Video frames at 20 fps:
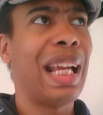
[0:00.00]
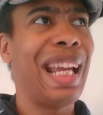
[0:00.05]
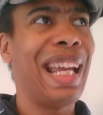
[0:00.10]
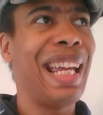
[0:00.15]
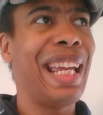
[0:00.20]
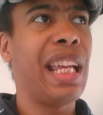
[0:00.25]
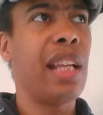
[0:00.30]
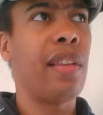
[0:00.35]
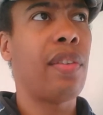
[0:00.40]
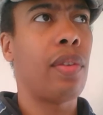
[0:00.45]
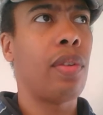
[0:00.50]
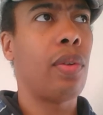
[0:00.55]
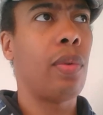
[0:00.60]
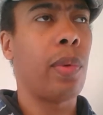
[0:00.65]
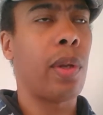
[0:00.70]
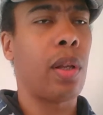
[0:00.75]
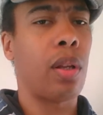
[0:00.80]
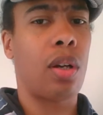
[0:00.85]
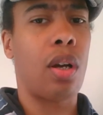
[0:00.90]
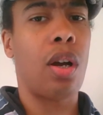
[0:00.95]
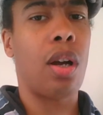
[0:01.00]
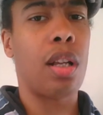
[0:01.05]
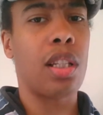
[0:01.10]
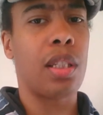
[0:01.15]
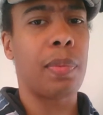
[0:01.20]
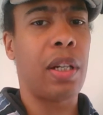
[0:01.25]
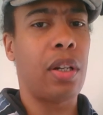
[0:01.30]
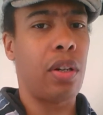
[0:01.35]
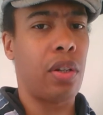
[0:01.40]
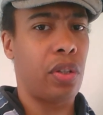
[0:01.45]
It will cause,
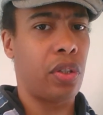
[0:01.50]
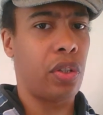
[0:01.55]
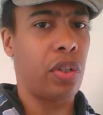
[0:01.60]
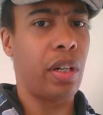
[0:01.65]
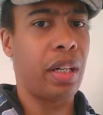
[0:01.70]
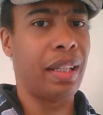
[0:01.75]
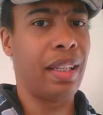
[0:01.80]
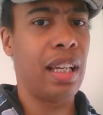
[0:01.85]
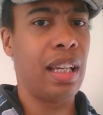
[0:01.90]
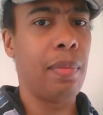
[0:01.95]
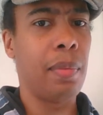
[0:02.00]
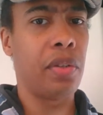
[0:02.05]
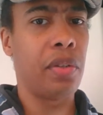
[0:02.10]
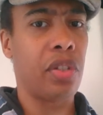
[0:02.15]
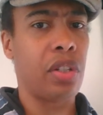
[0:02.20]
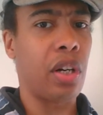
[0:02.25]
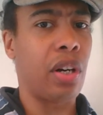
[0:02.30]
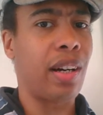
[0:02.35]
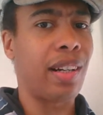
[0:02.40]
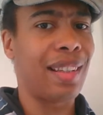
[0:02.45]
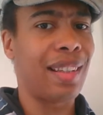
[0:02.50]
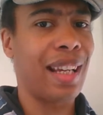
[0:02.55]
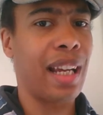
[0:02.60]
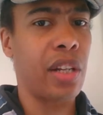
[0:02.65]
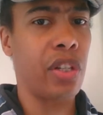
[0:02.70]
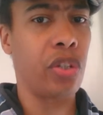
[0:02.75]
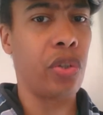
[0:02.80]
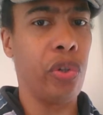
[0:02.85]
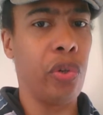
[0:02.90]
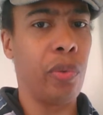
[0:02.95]
because there are demons that are
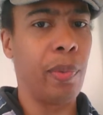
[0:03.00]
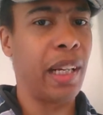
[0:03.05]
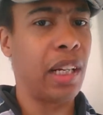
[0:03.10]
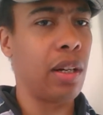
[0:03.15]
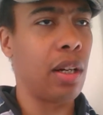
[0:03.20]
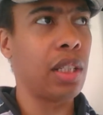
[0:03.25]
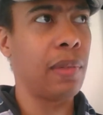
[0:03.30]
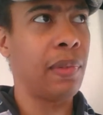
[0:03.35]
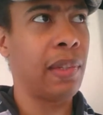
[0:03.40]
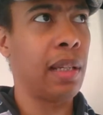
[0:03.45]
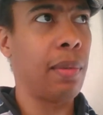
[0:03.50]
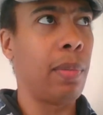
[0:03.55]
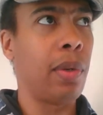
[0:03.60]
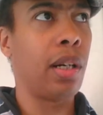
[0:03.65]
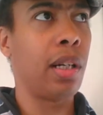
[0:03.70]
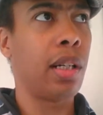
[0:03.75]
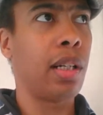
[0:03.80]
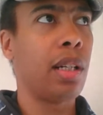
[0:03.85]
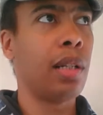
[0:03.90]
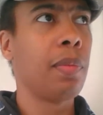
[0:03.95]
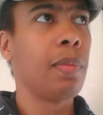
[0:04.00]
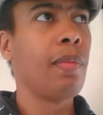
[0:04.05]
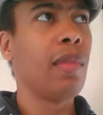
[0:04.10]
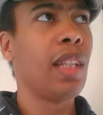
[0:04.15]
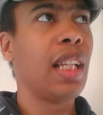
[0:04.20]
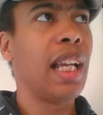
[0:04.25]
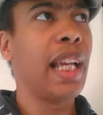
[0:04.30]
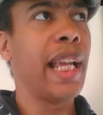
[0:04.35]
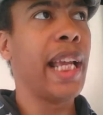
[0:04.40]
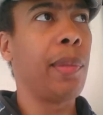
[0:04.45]
attached to you because of it, Mark.
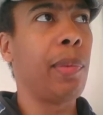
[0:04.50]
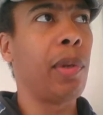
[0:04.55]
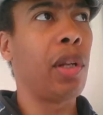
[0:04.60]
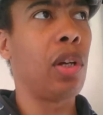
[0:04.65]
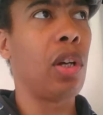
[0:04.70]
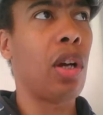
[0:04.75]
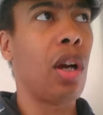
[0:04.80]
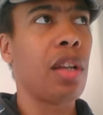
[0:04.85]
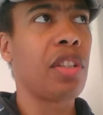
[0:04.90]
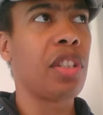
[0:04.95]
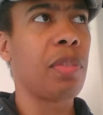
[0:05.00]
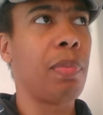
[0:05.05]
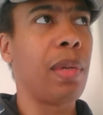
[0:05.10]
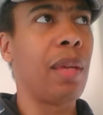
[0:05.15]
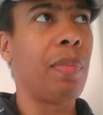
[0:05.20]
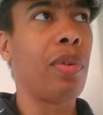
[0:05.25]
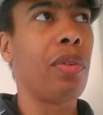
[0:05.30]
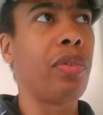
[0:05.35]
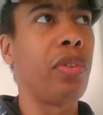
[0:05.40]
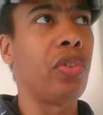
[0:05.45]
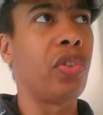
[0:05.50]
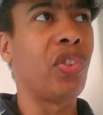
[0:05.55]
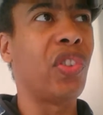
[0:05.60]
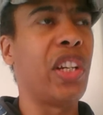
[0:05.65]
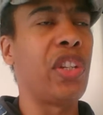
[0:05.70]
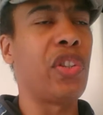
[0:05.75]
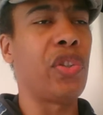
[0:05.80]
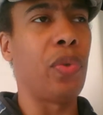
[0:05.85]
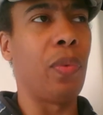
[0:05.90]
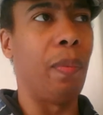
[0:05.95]
It will cause people to
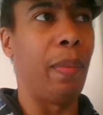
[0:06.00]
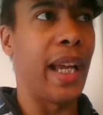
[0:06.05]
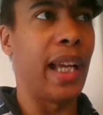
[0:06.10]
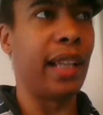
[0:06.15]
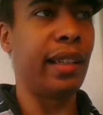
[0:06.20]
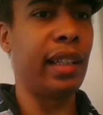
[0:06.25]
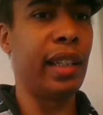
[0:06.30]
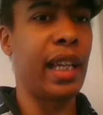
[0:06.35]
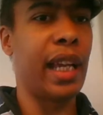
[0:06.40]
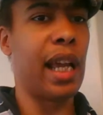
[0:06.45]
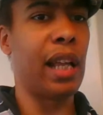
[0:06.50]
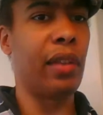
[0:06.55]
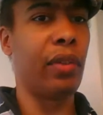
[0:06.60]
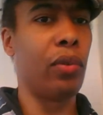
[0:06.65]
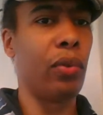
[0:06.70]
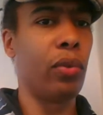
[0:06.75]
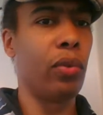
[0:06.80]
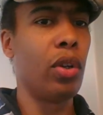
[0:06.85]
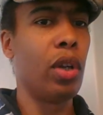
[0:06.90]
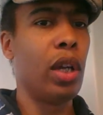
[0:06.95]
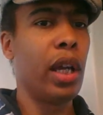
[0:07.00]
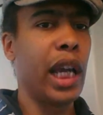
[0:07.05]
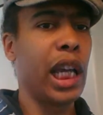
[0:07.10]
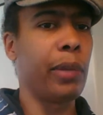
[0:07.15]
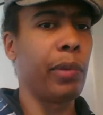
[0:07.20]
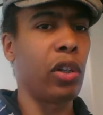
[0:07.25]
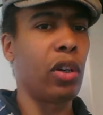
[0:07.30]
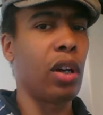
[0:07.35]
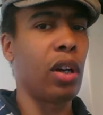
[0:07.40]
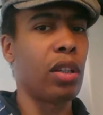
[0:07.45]
treat you badly and to, it
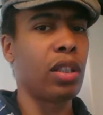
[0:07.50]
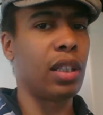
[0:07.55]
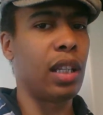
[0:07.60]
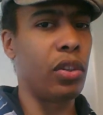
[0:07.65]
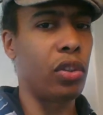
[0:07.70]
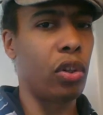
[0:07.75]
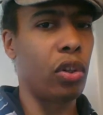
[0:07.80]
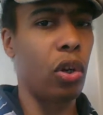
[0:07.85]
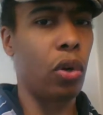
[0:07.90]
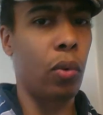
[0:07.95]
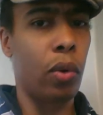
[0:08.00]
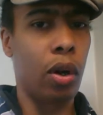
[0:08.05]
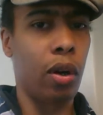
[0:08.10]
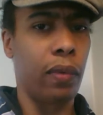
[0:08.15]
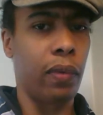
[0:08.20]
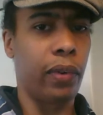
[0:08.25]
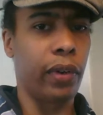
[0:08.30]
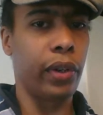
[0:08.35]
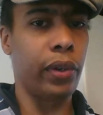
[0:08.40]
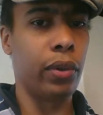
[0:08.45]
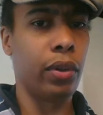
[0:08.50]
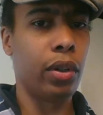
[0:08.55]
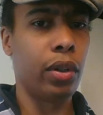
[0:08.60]
will cause things to go wrong for you.